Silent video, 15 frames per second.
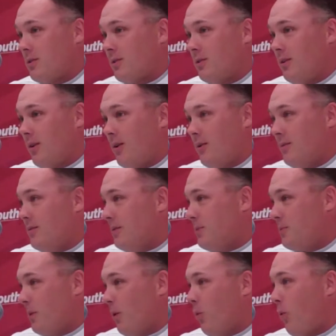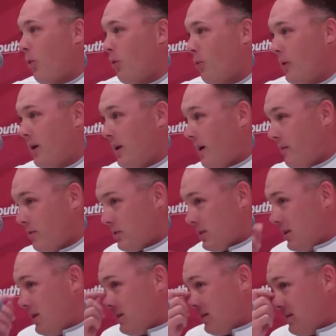a, you know, it's been a whirlwind ever
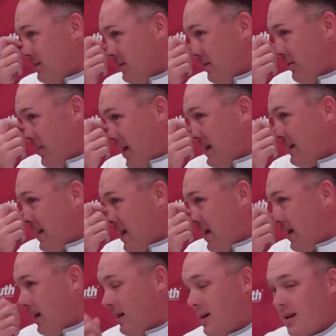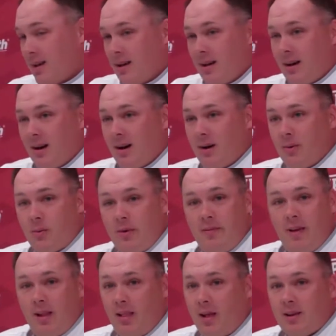since, you know, that day.
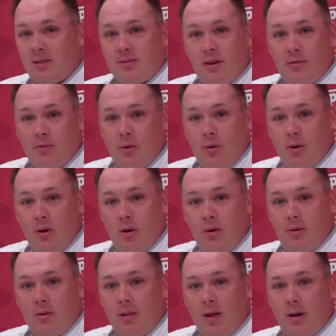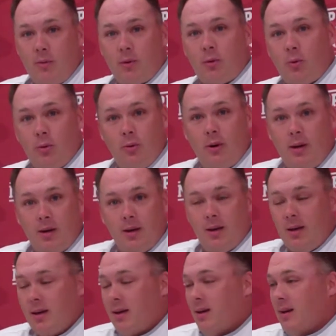We've had a lot of stuff going on, a lot of
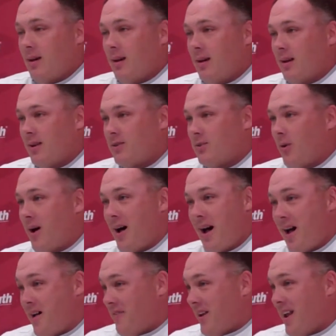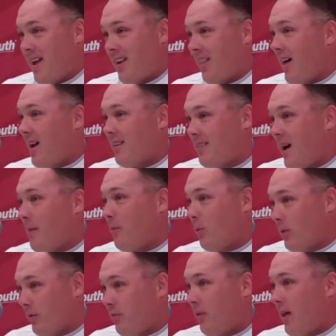recruiting, and so I haven't had a lot of time to
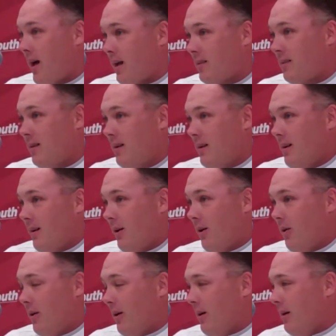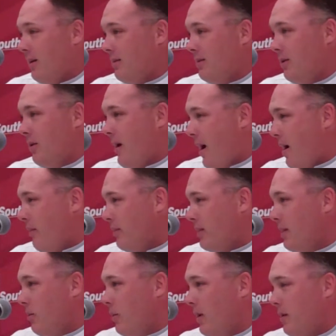reflect on, you know, how
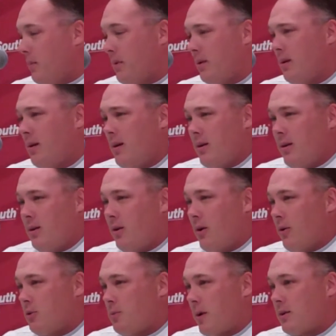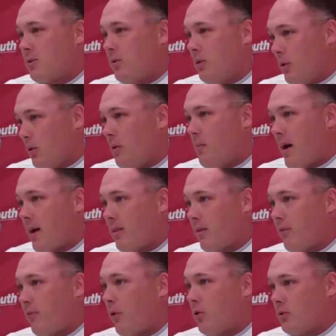everything went. But, you know, especially when you look back at
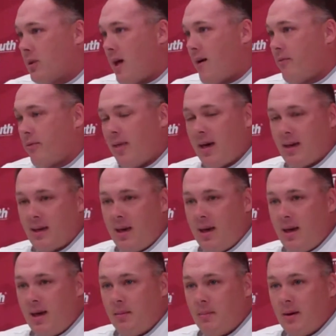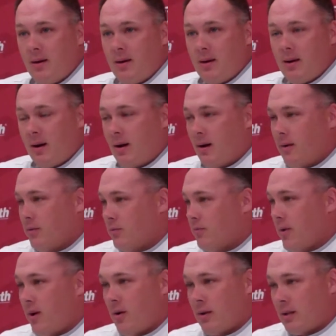the first half of that game, it was
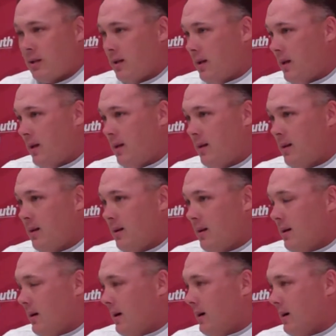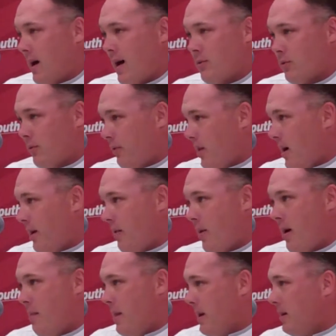very clean. Guys were flying
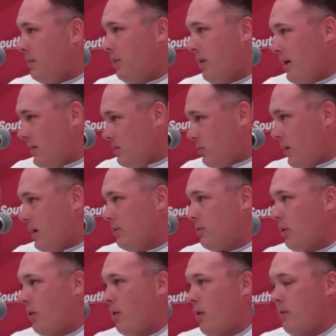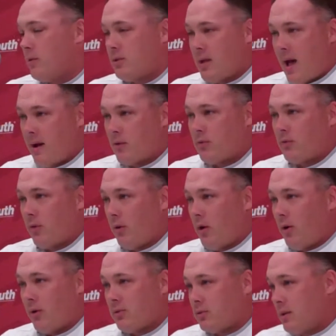around, making plays, creating turnovers, tackles for
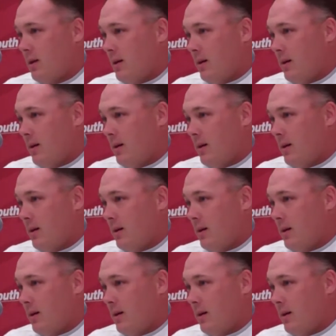loss,